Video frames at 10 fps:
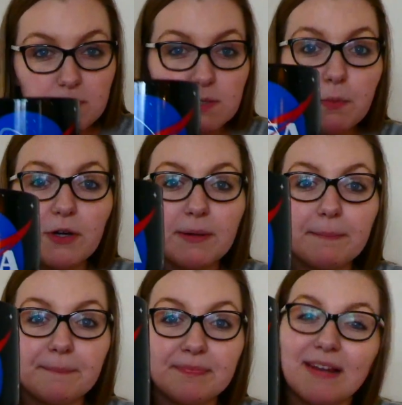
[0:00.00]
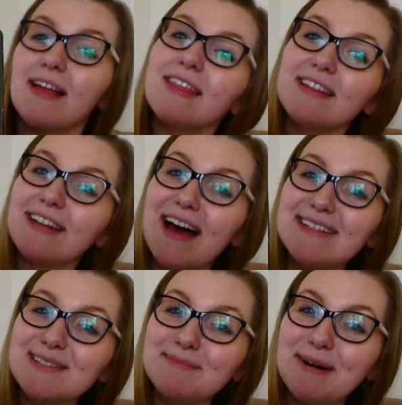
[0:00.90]
sporting the
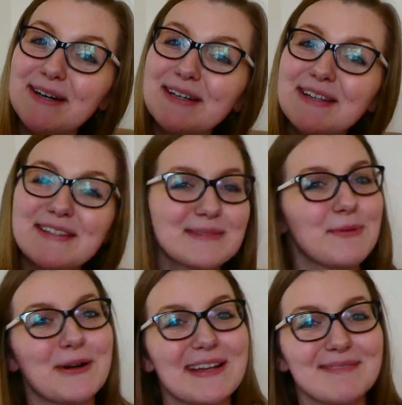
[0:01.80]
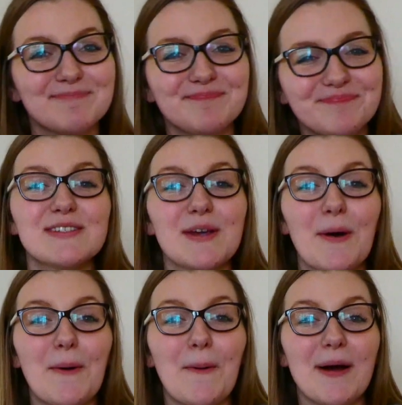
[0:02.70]
NASA mug this morning.
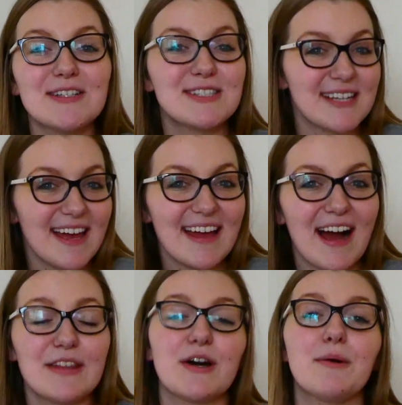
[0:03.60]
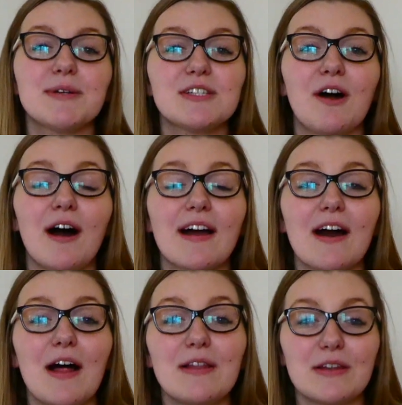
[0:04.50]
So today I thought we'd talk
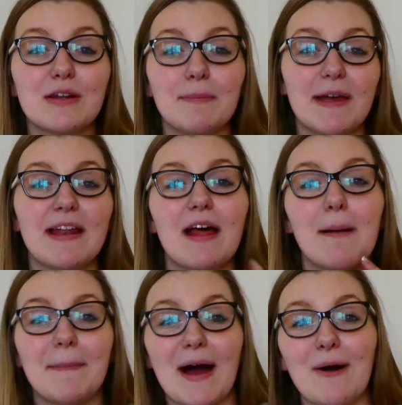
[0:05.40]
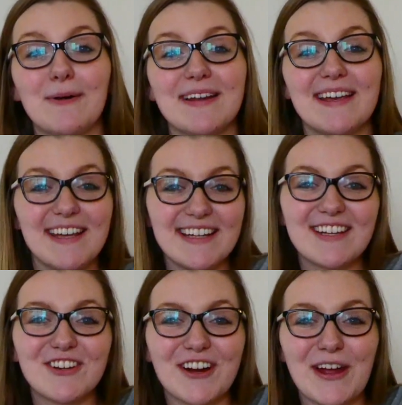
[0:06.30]
a little bit about
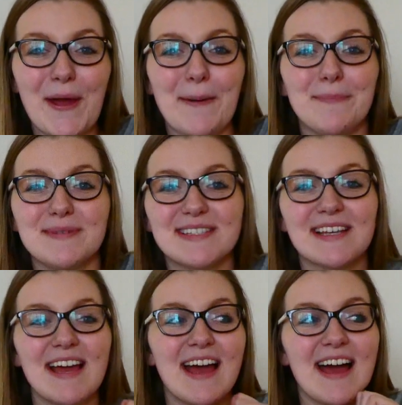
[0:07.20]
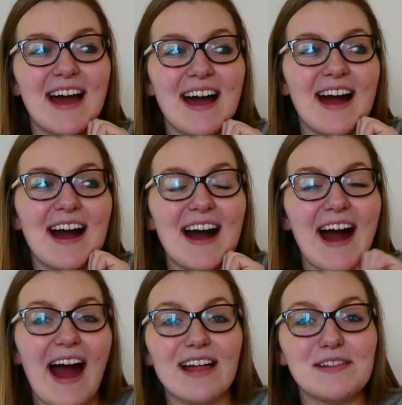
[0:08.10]
Enneagrams.
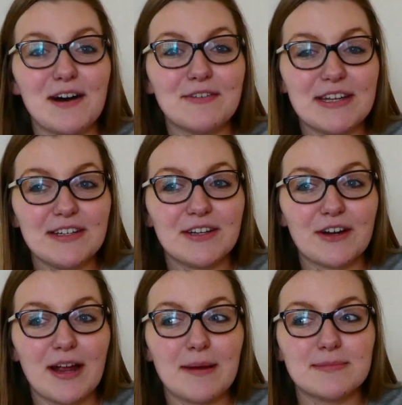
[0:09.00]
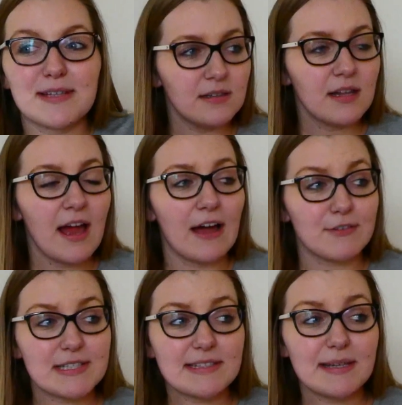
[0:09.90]
I love Enneagrams. I've
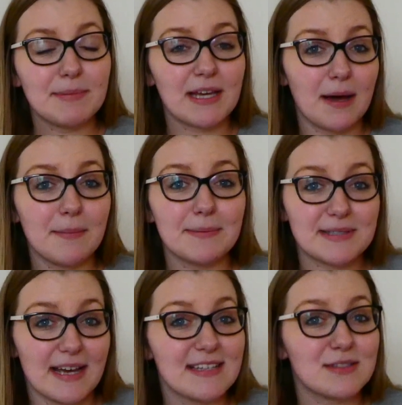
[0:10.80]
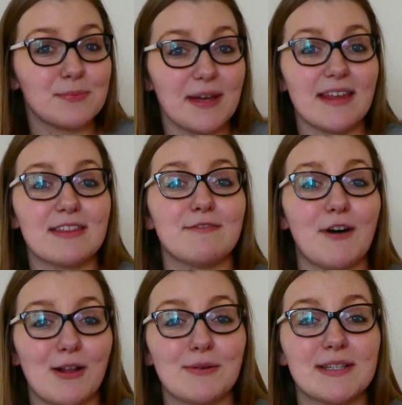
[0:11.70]
recently become obsessed with
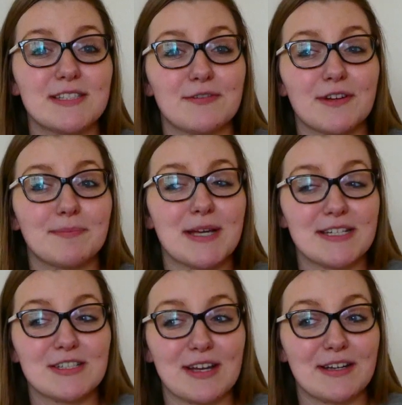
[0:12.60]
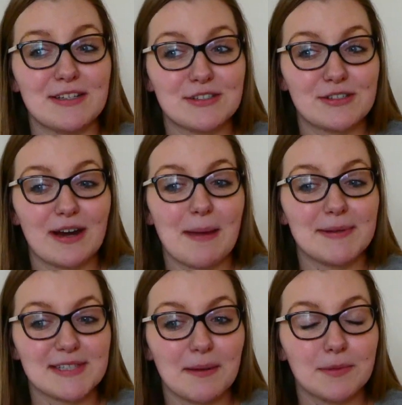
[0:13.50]
following different pages on Instagram
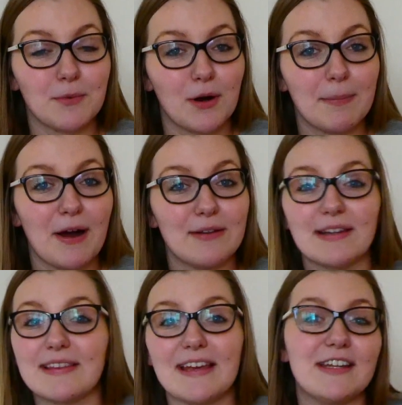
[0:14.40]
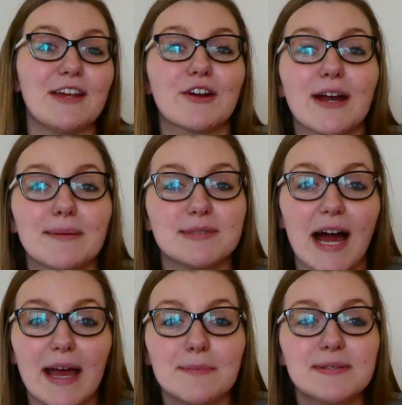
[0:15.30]
that tell me more about like the Enneagram
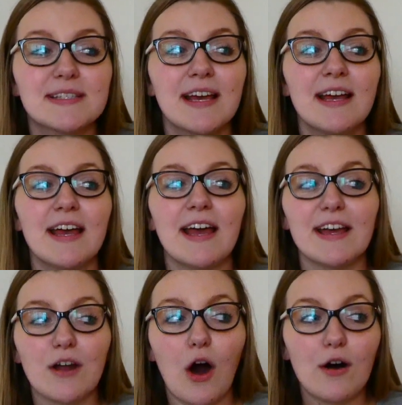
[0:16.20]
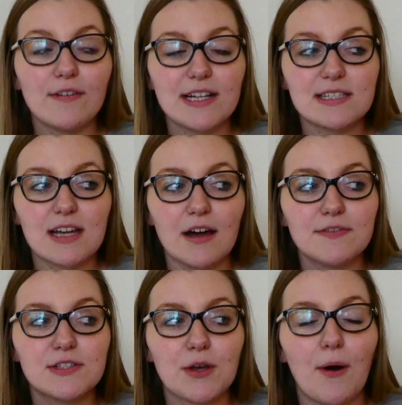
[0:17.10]
types and all of that
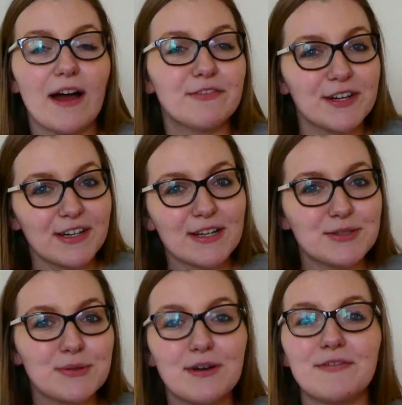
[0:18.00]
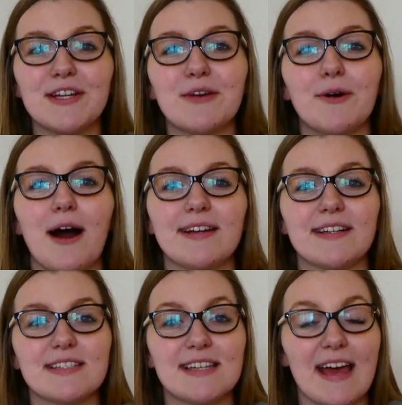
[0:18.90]
stuff. So I figured I'd do a video on
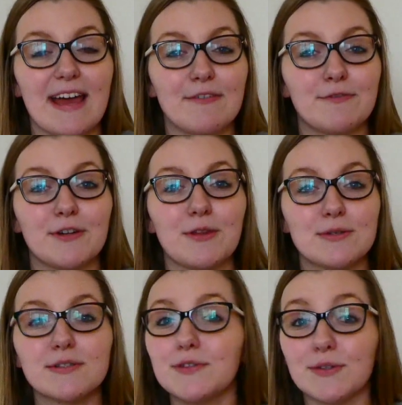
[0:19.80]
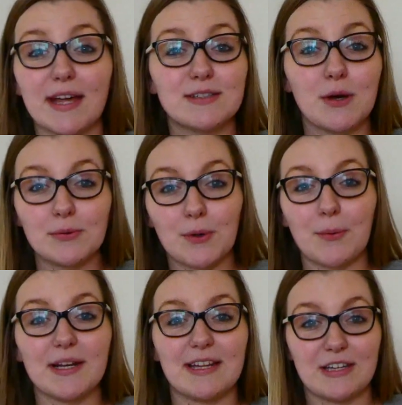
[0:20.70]
it today for those of you that don't know
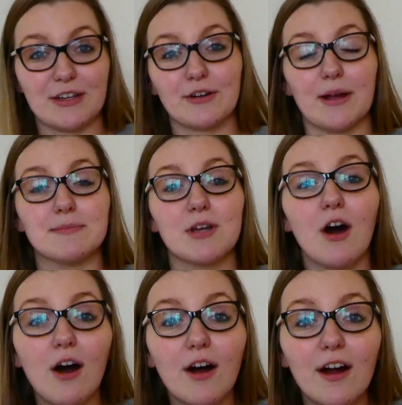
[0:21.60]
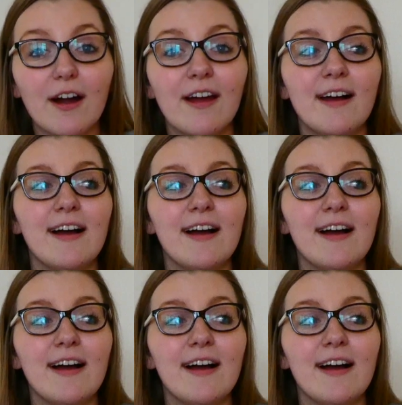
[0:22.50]
what Enneagrams are,